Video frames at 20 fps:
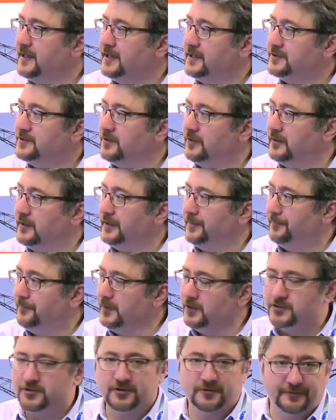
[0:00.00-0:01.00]
So in
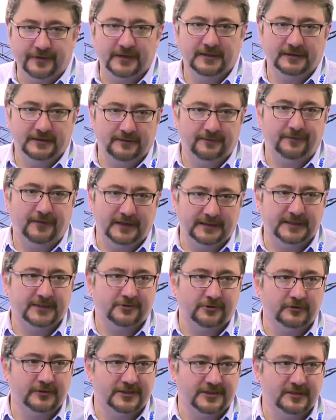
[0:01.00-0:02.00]
future, we'll find a
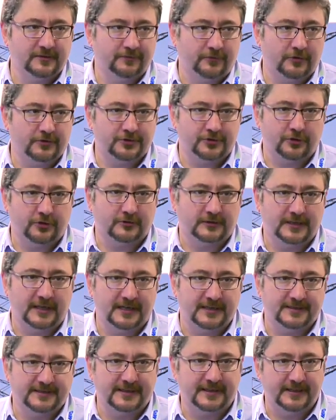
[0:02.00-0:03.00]
solution for short
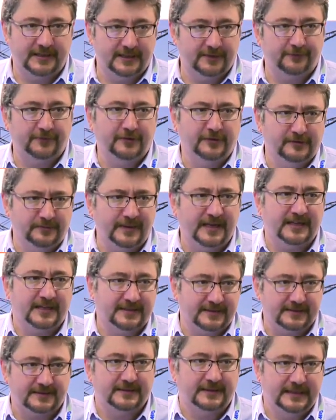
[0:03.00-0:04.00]
lines. It will make
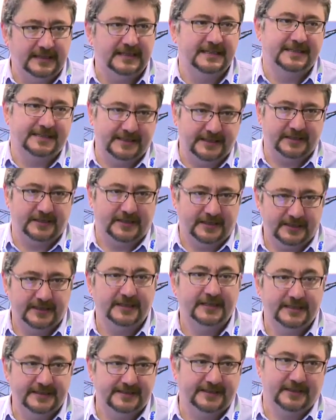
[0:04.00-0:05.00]
it easier,
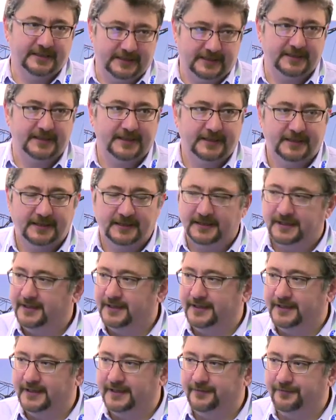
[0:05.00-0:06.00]

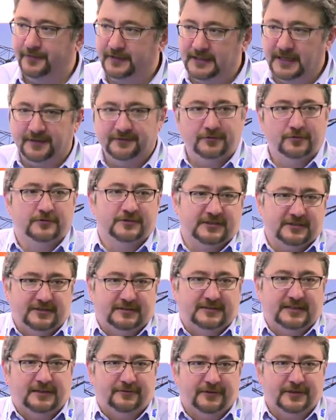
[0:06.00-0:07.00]
without user
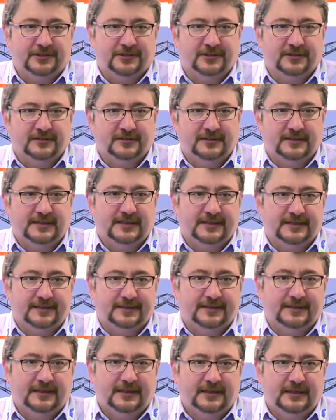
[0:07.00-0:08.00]

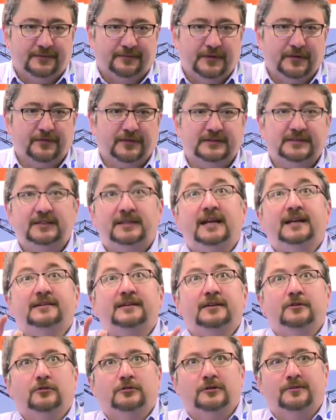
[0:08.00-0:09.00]
intervention. We will detect
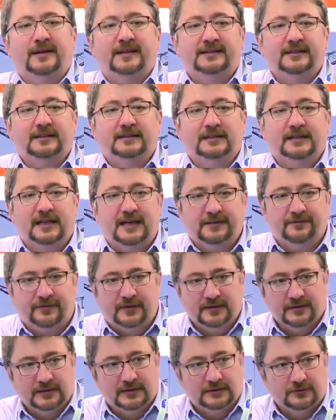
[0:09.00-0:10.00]
it automatically, and
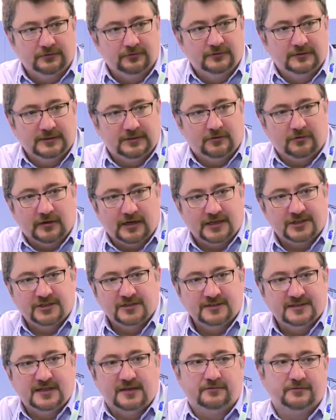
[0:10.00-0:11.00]
we'll do the
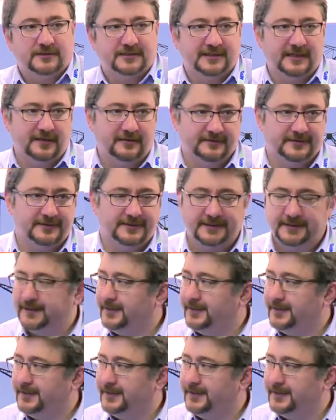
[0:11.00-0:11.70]
corrections ourselves.